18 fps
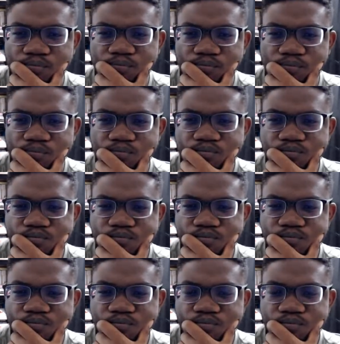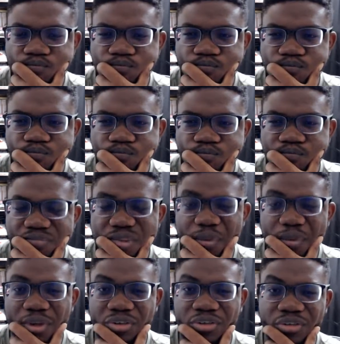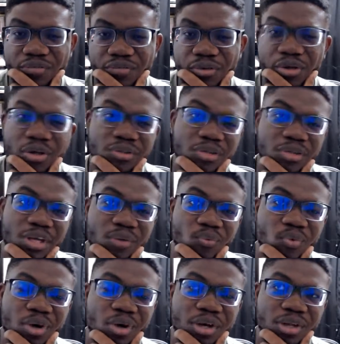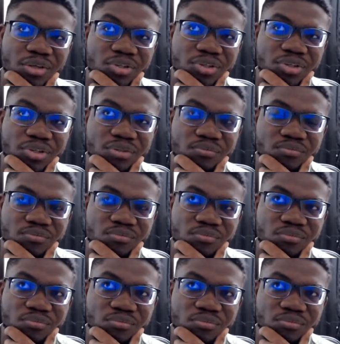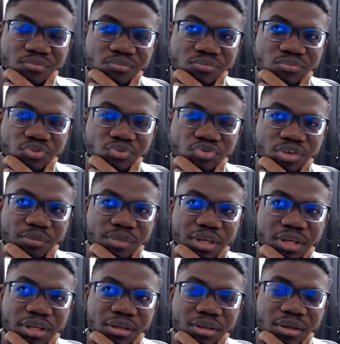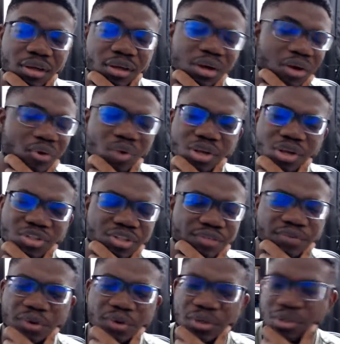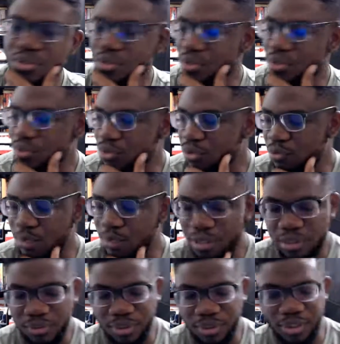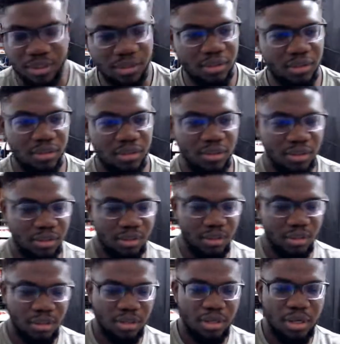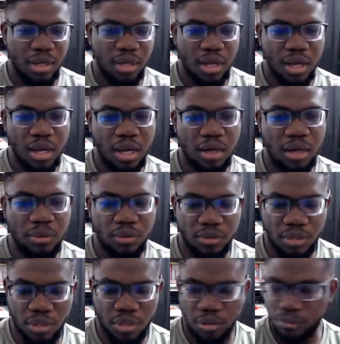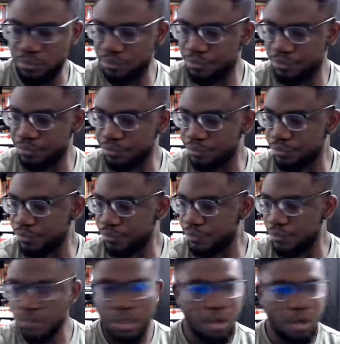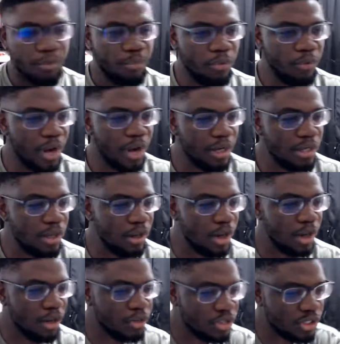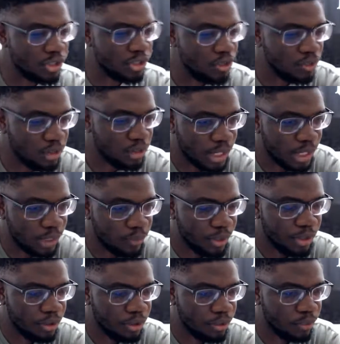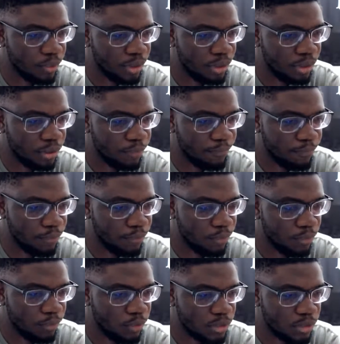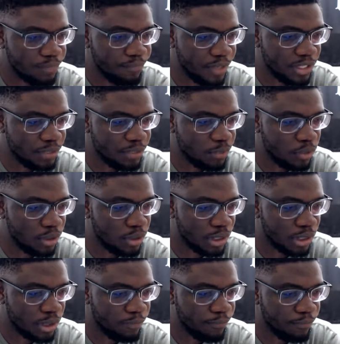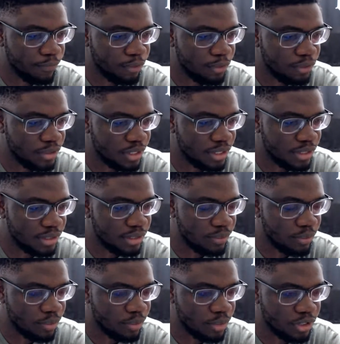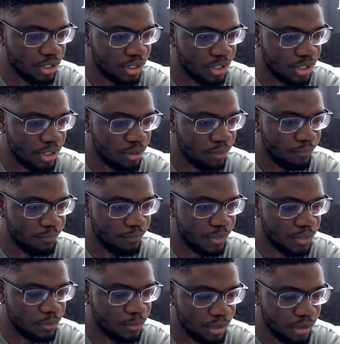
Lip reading: Maybe I should just figure out to get one and just stream that? Or I should just focus on YouTube anyway. I don't know. But right now, how does it look like? Was Facebook clear for you, DSD? When you were checking out on Facebook, did